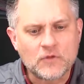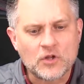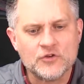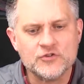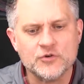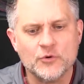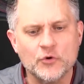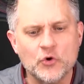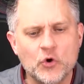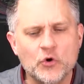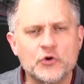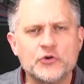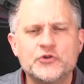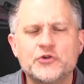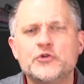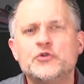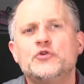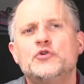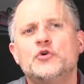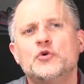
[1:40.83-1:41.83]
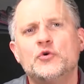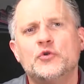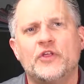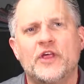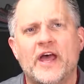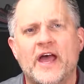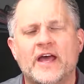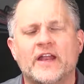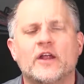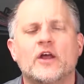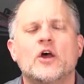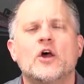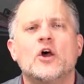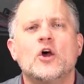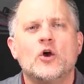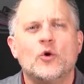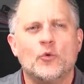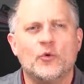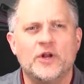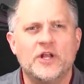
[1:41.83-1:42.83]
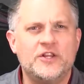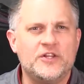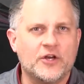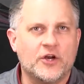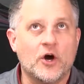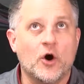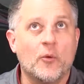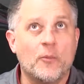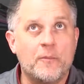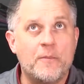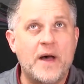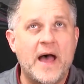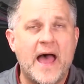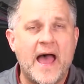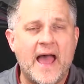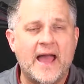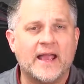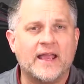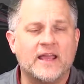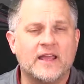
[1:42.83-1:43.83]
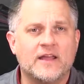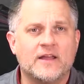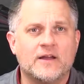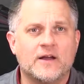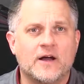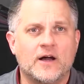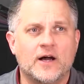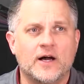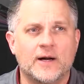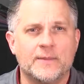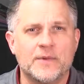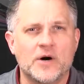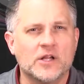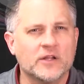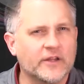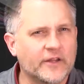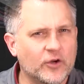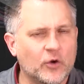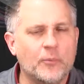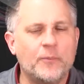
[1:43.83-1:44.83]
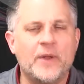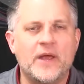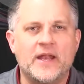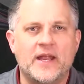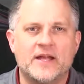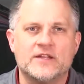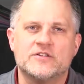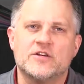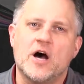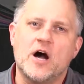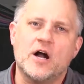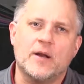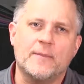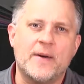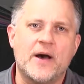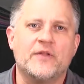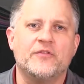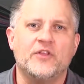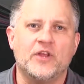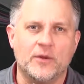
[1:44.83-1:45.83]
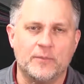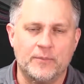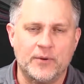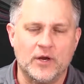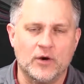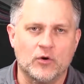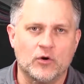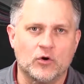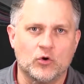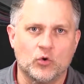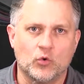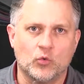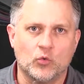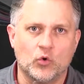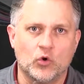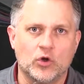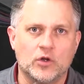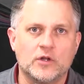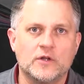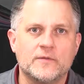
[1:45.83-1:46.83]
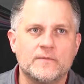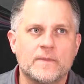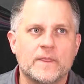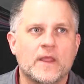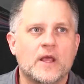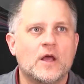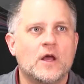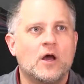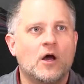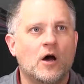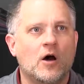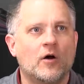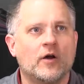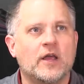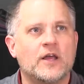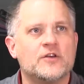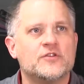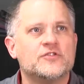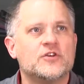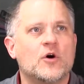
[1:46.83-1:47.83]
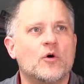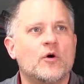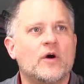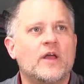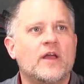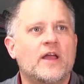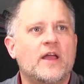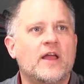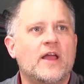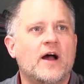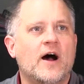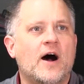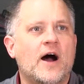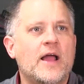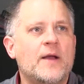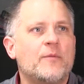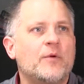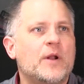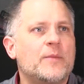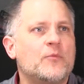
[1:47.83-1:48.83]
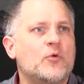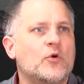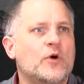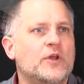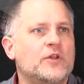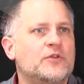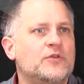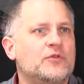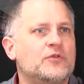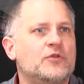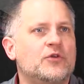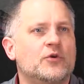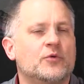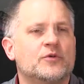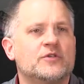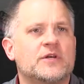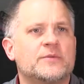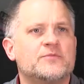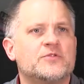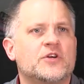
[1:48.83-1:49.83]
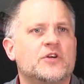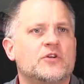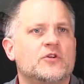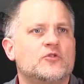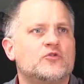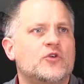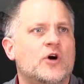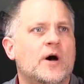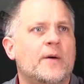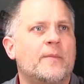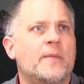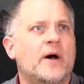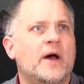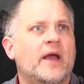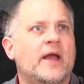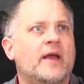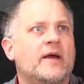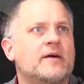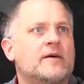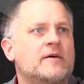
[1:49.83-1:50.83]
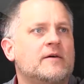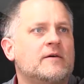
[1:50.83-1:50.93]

So in order to do that, we need to go back a little bit and talk about the empirical rule. Okay, so what I'm going to do is I'm just going to draw my